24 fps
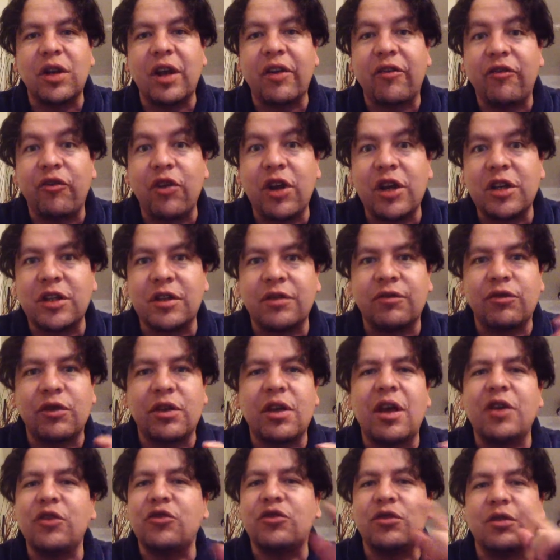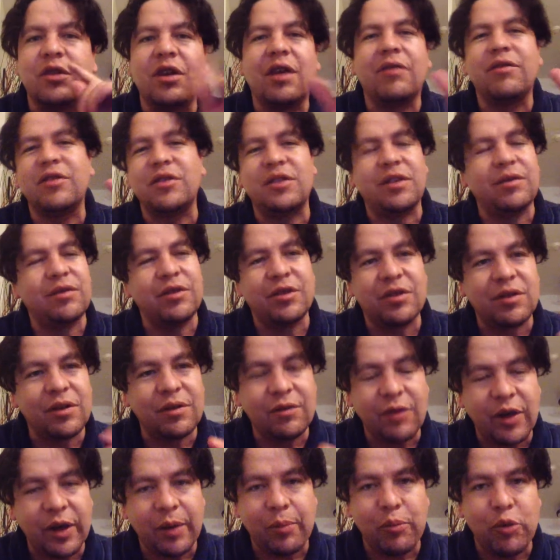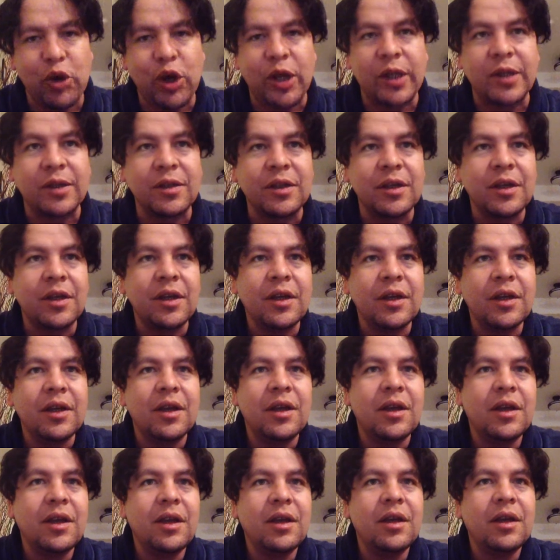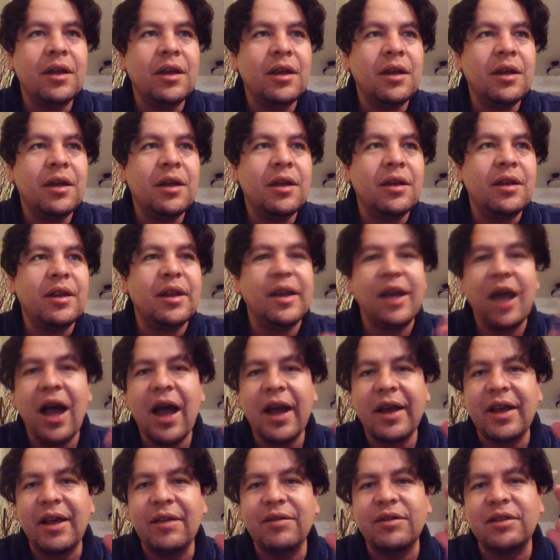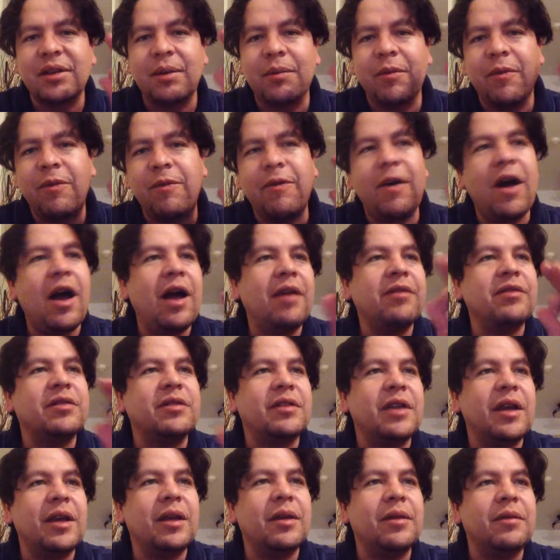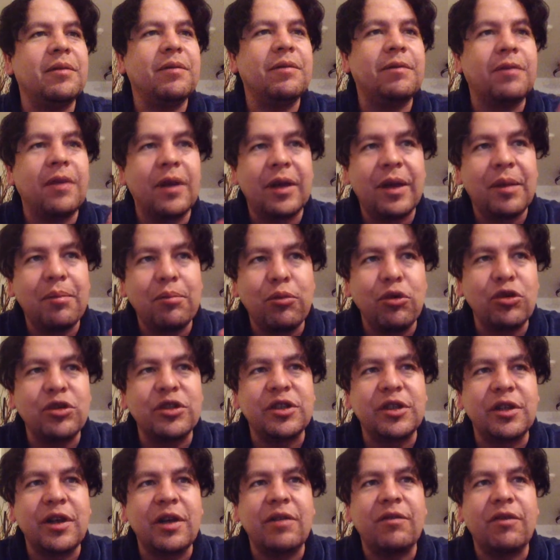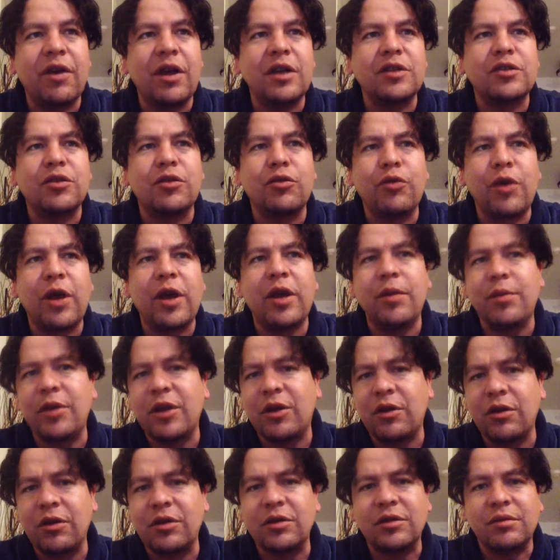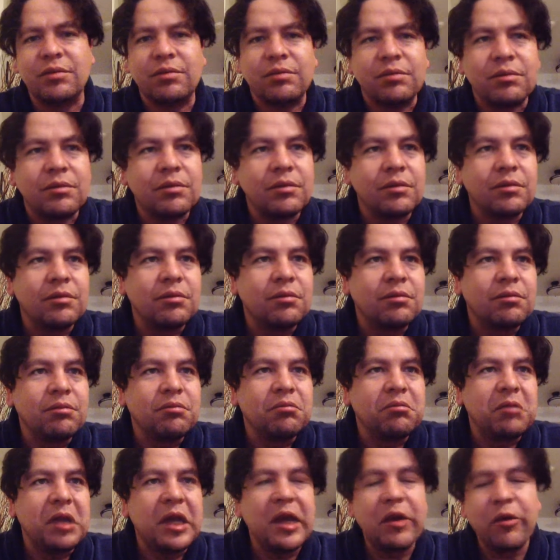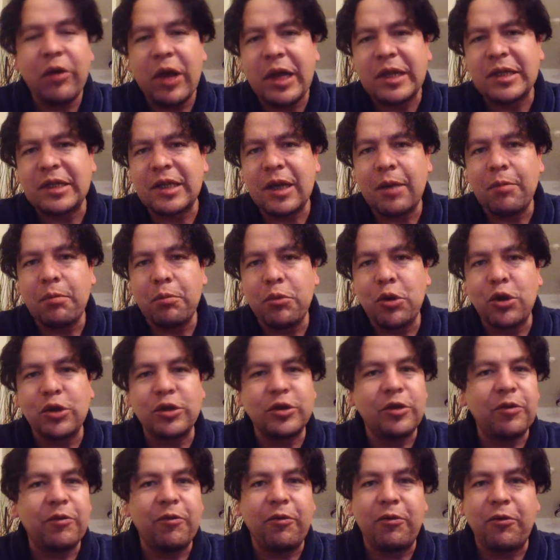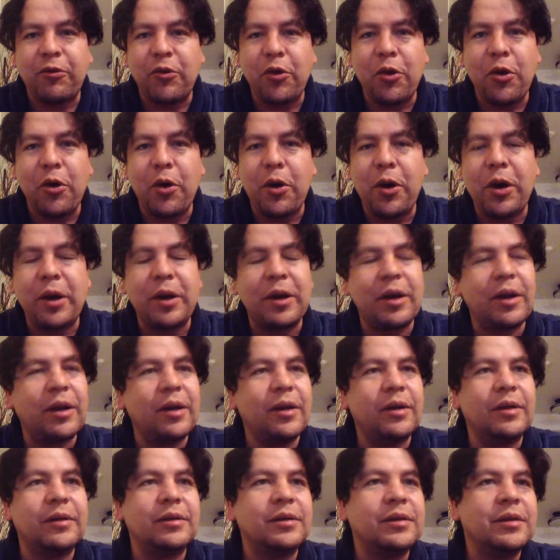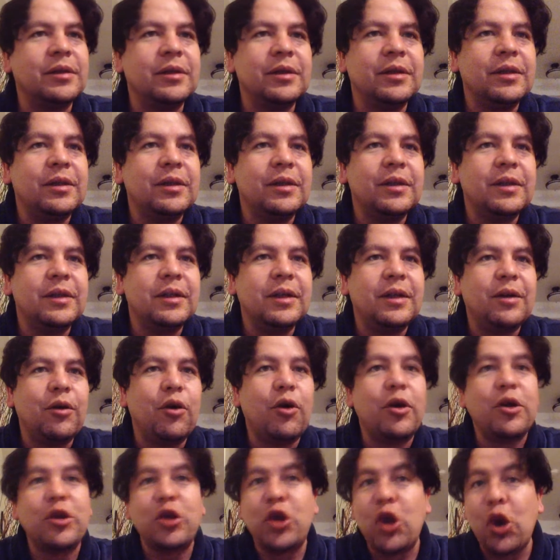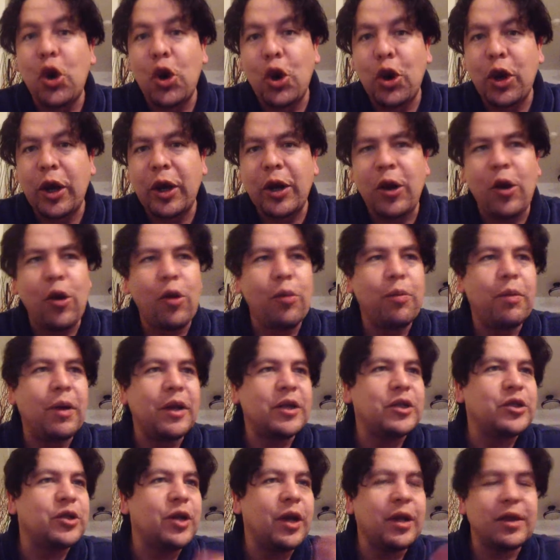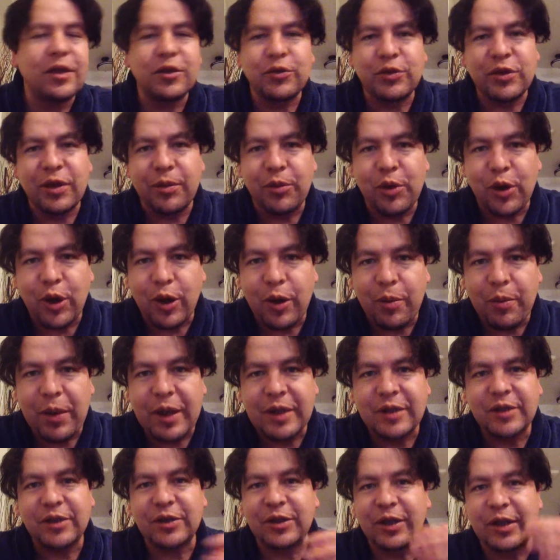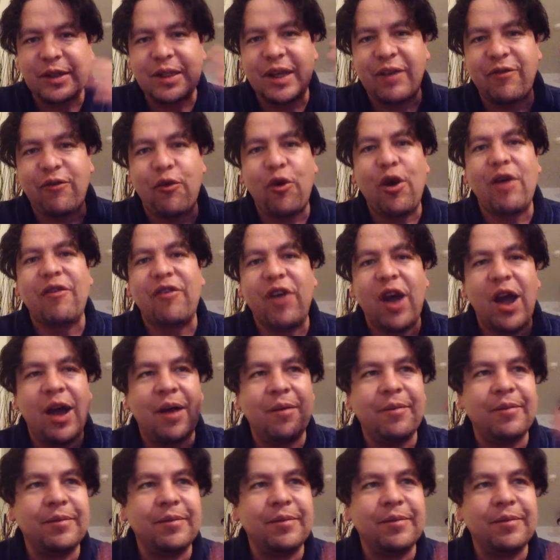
like Frasier. I used to love this TV show. It's fucking brilliant. The guy gives some 5-cent fucking bullshit advice on radio because he read some books on Freud, on Jung, and a whole bunch of others, which I'm not going to mention. It's going to take forever.